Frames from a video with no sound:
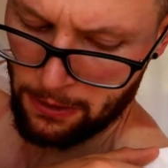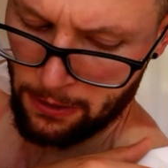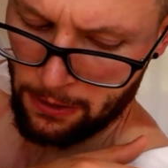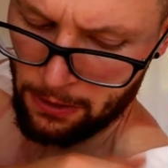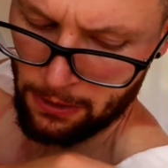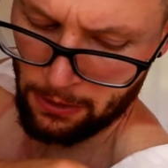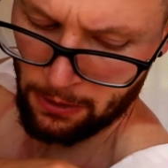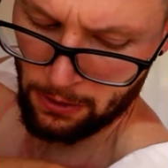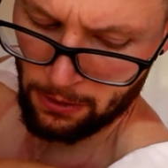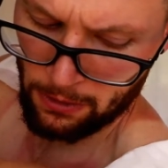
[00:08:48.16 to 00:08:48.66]

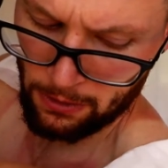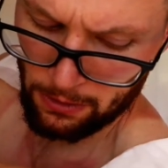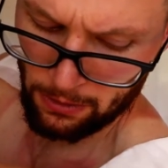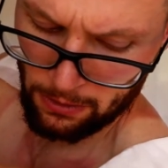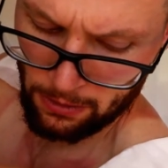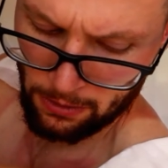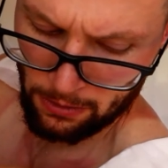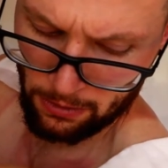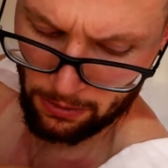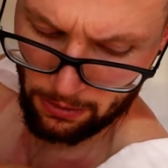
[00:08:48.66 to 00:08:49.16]

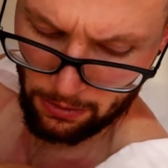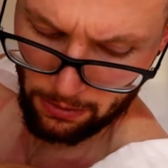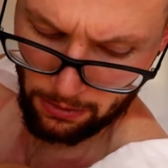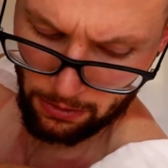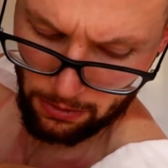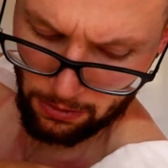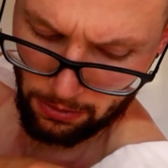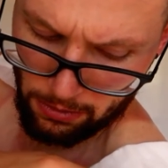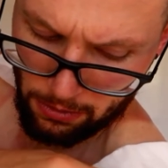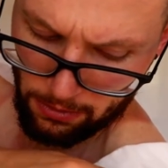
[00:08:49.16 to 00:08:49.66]

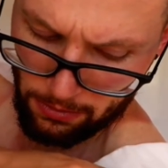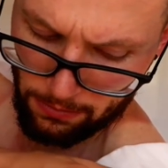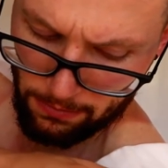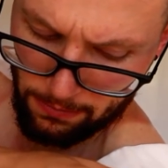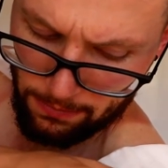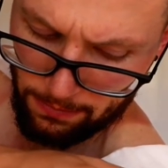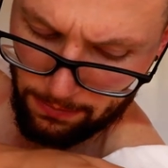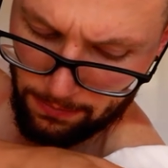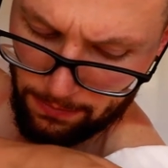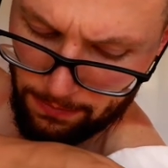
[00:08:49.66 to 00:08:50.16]

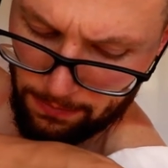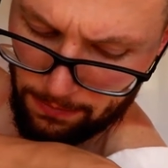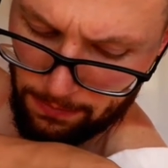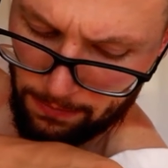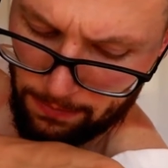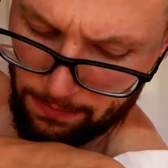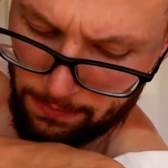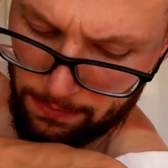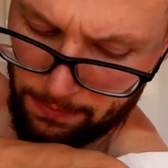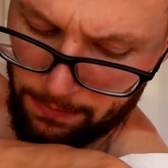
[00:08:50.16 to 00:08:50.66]

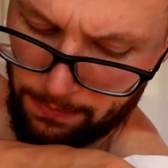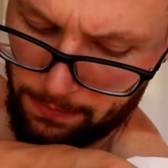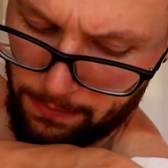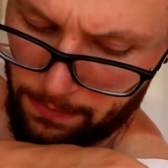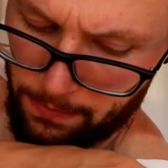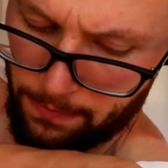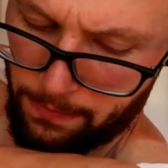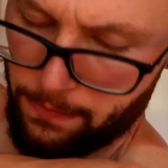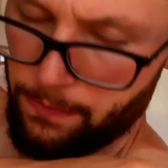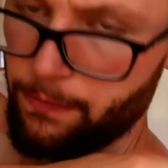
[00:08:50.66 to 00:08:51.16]

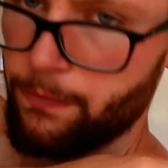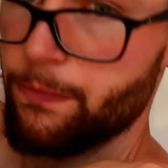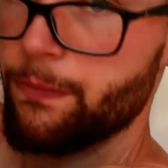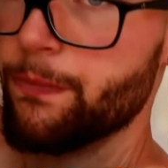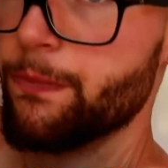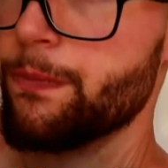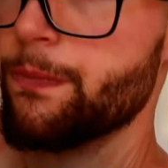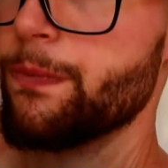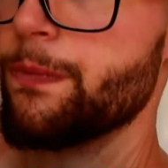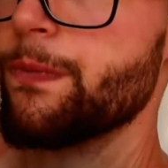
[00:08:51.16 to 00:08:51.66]

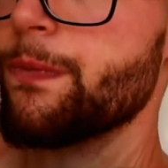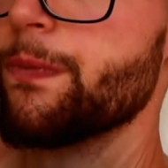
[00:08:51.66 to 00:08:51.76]
(no one is talking)